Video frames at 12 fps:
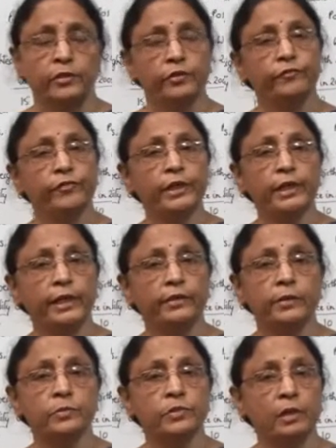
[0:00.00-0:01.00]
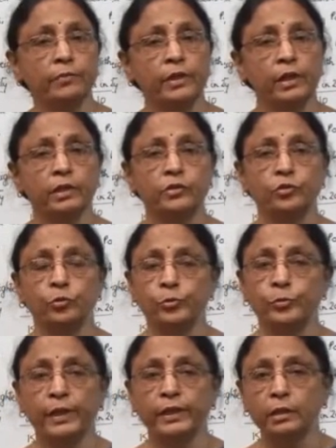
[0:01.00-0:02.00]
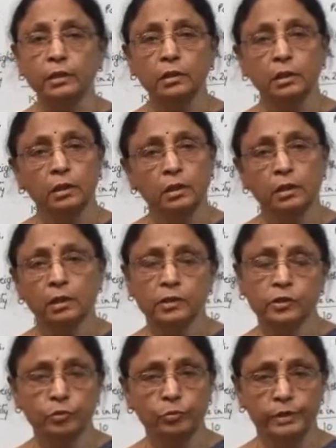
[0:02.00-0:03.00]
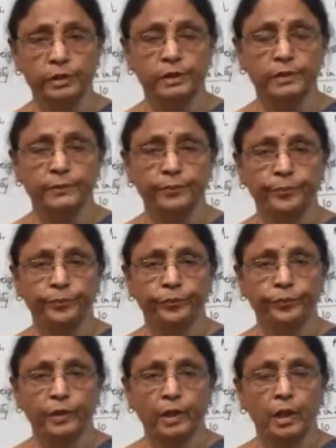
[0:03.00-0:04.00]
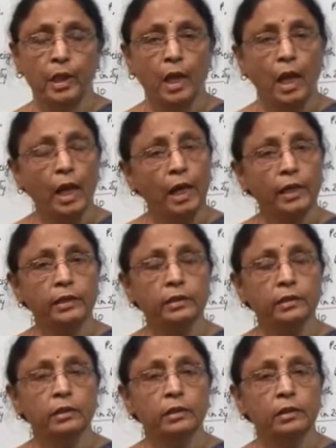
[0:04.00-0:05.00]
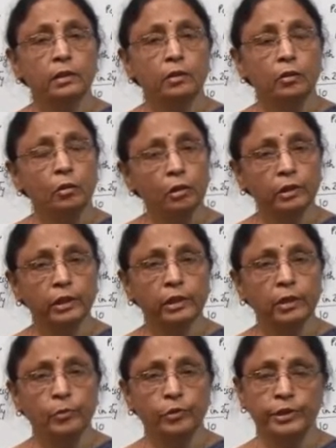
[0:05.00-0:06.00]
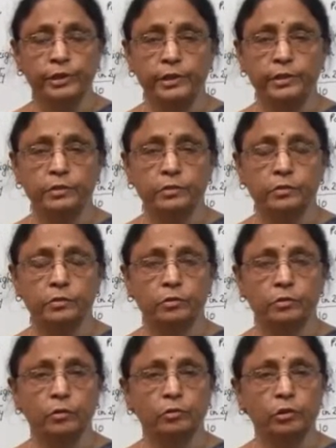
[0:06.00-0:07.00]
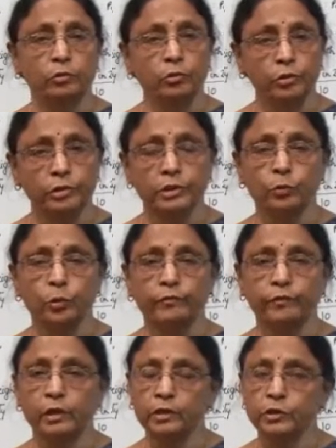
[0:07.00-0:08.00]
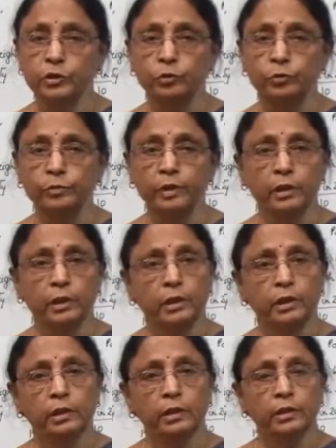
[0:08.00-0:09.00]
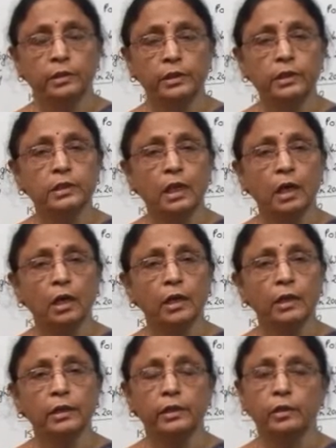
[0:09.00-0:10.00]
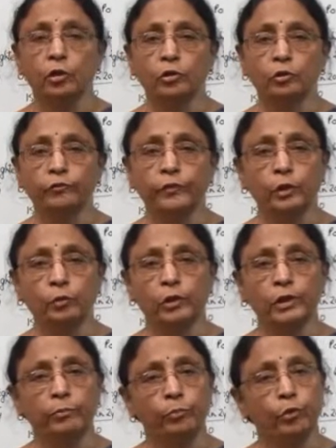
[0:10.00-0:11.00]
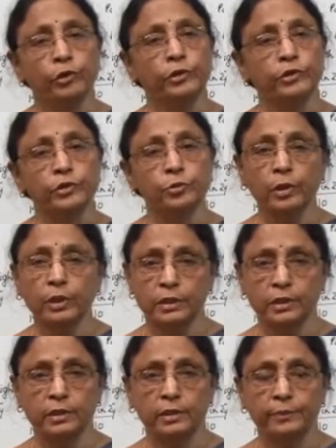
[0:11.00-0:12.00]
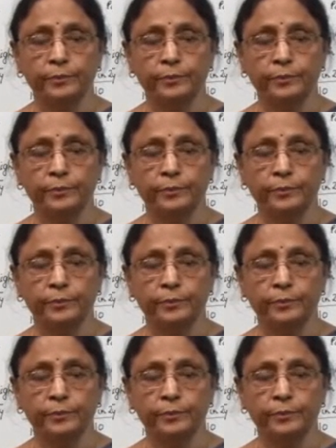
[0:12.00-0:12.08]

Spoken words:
Different items are being consumed by the consumers. And all the commodities or the goods what we consume, these are not of equal importance to us.